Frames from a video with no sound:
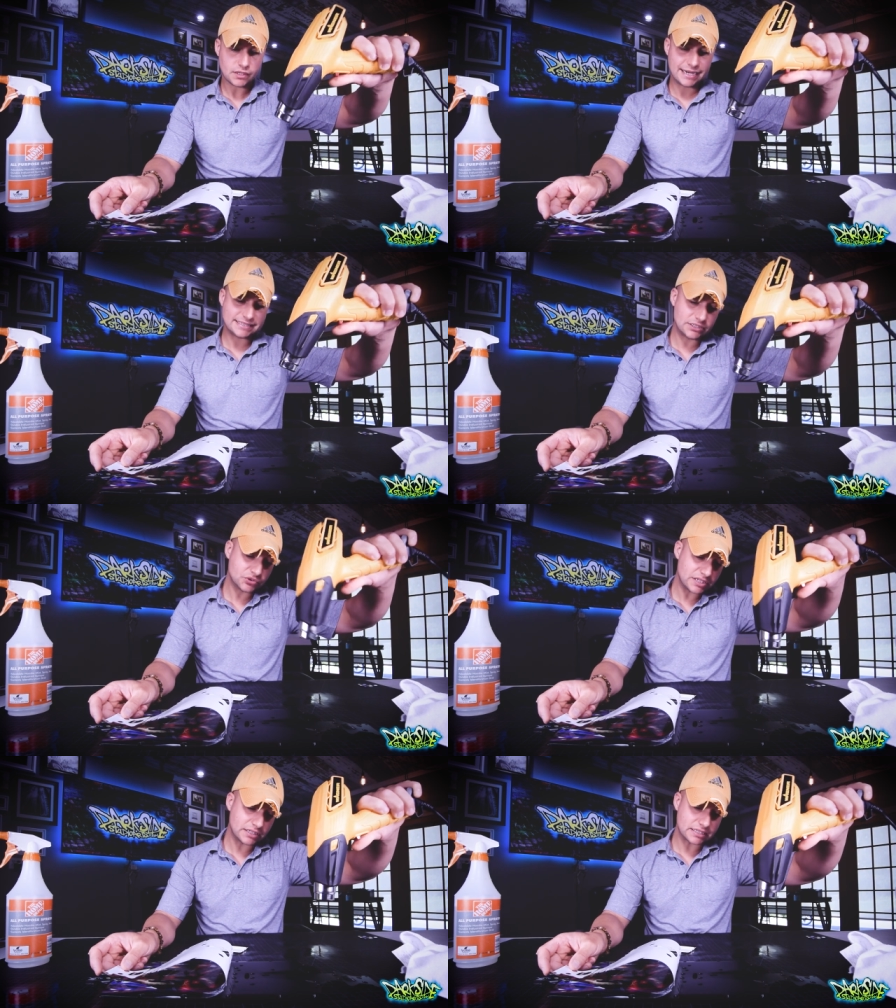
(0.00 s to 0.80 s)
I still
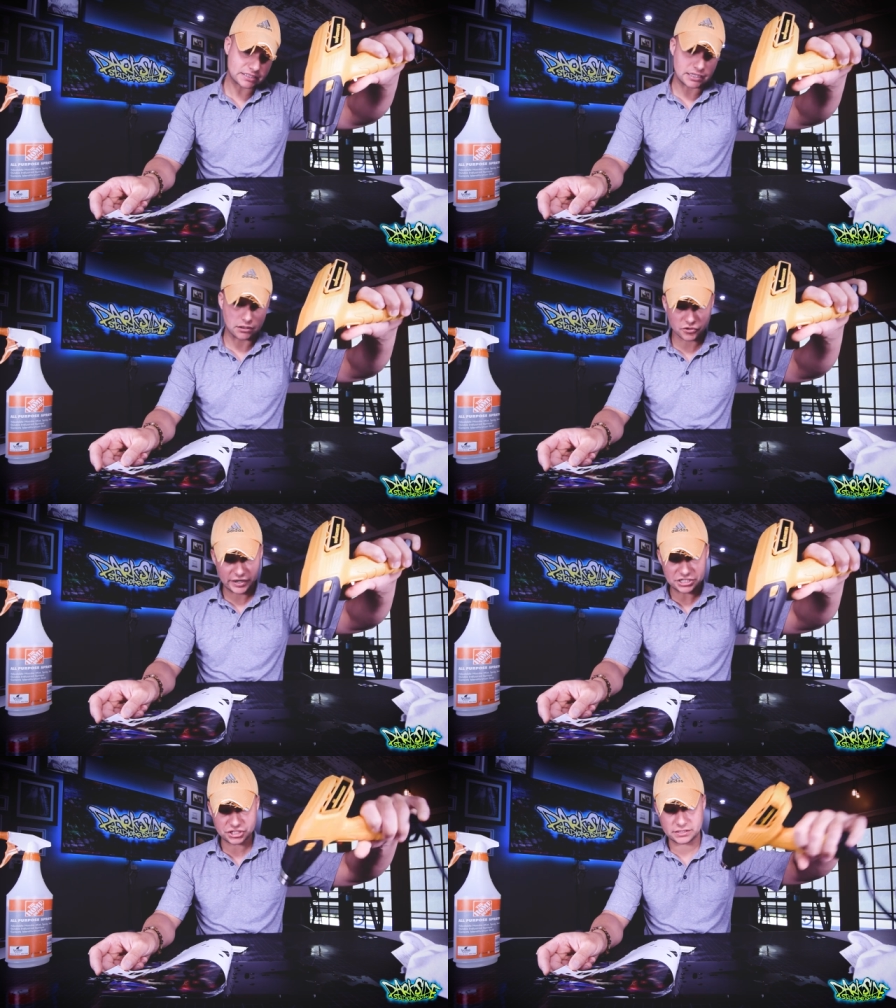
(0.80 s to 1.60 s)
see the
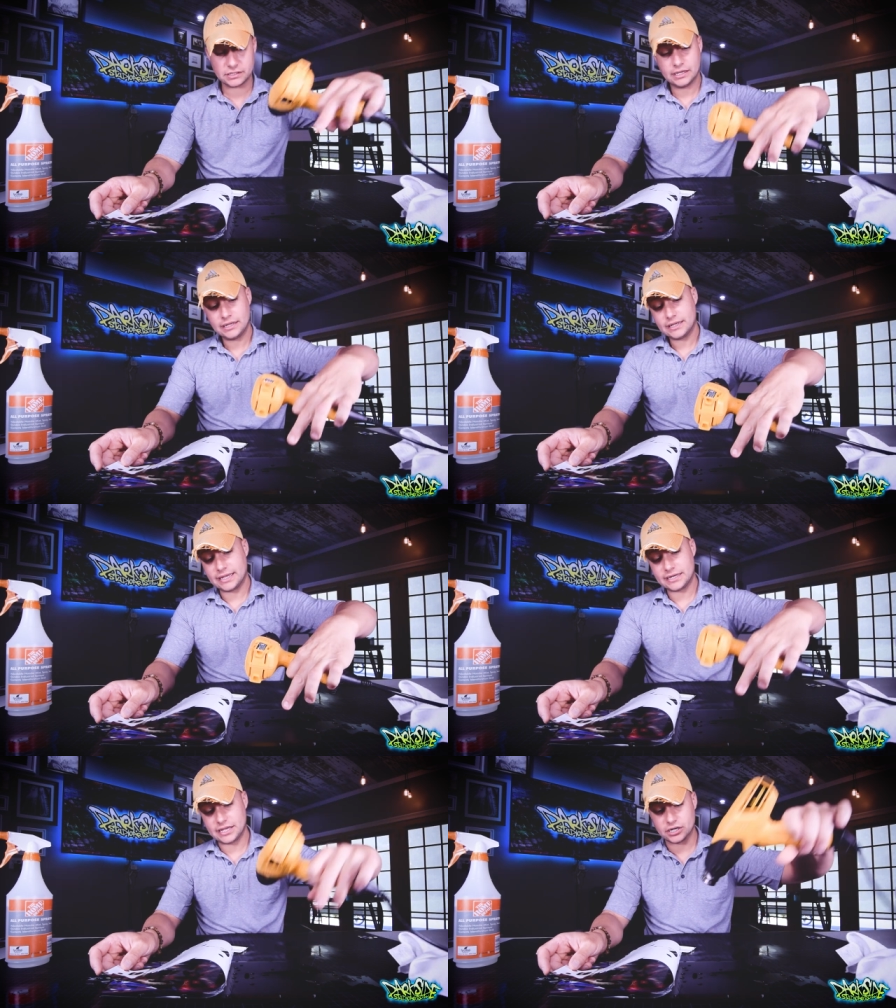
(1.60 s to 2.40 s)
discoloration
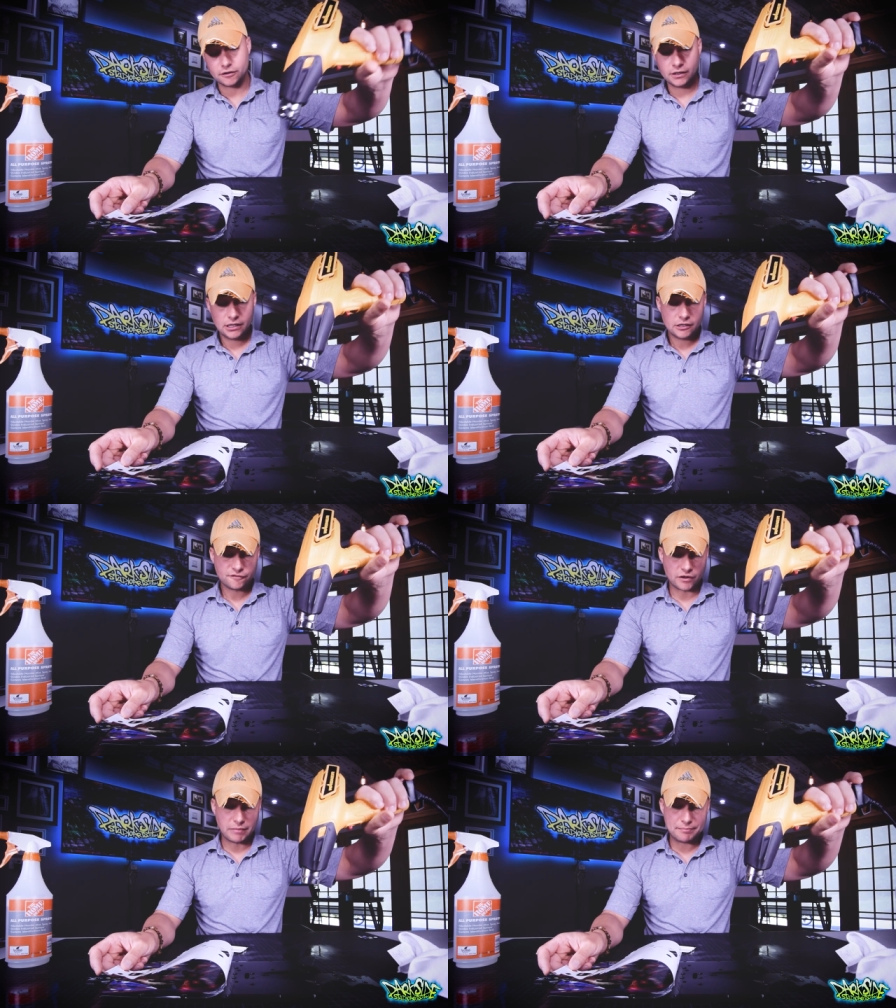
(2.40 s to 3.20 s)
in here
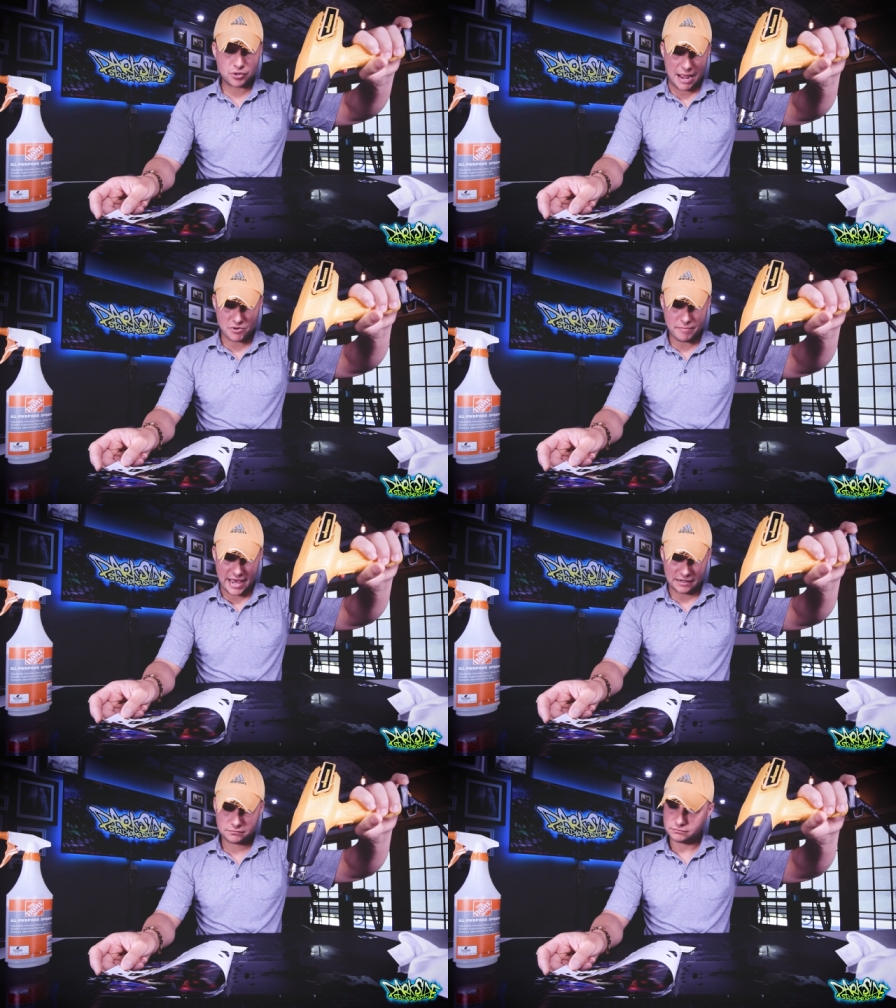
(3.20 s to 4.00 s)
from my primer
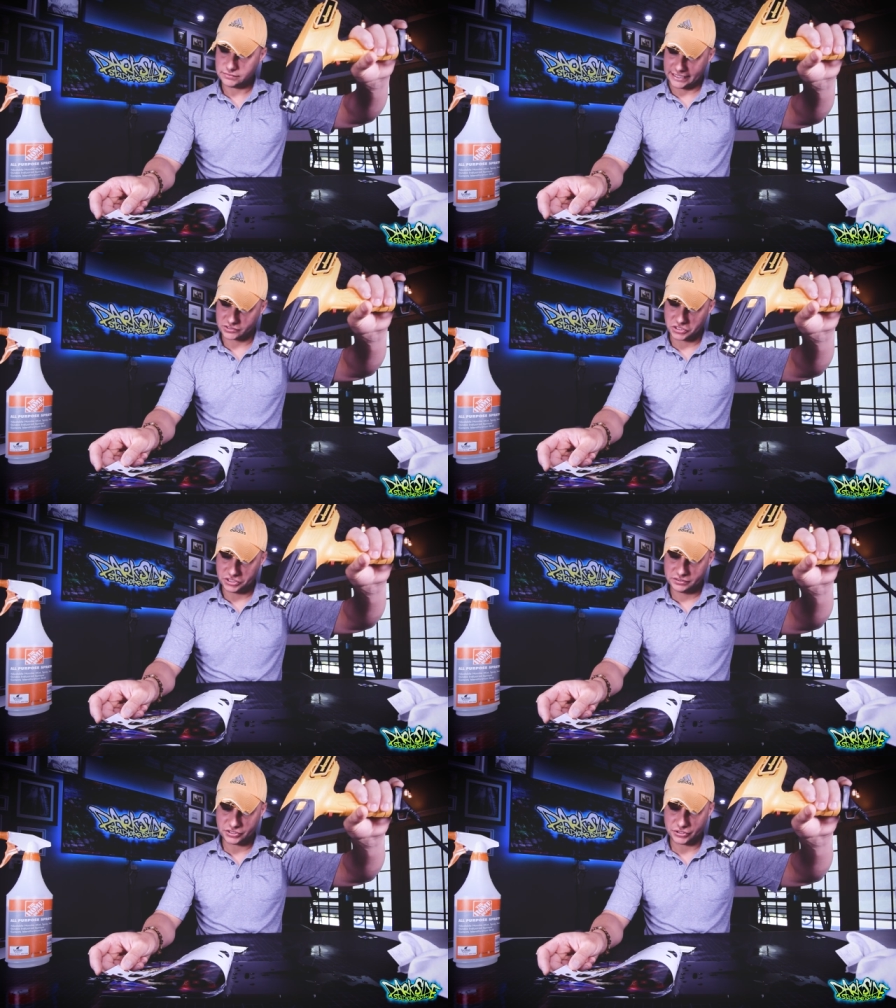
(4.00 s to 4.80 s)
pen. That's
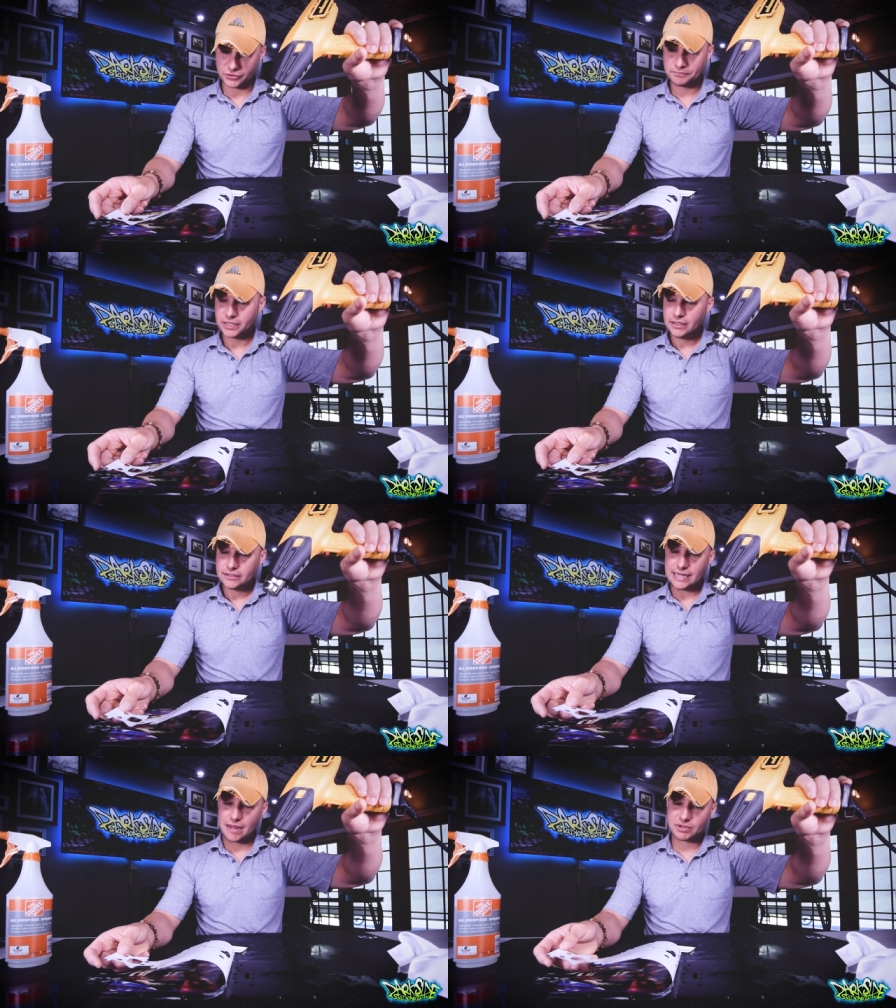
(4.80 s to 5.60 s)
good too.
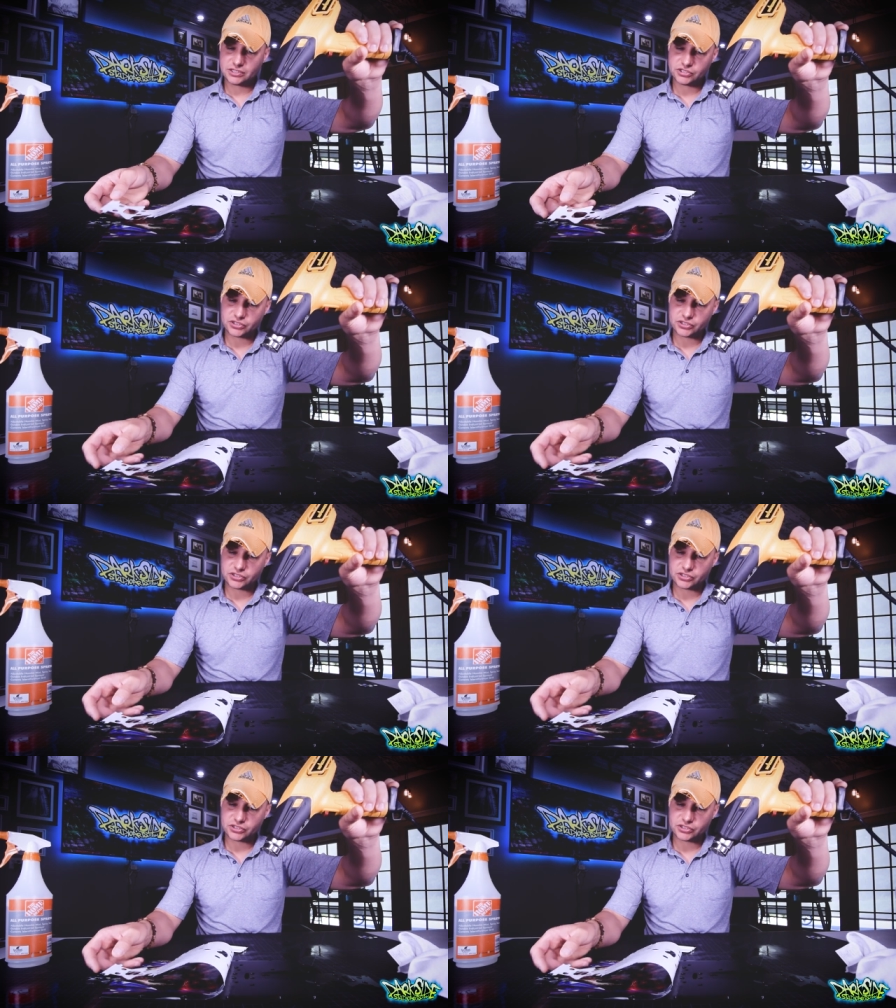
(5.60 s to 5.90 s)
Now I'm gonna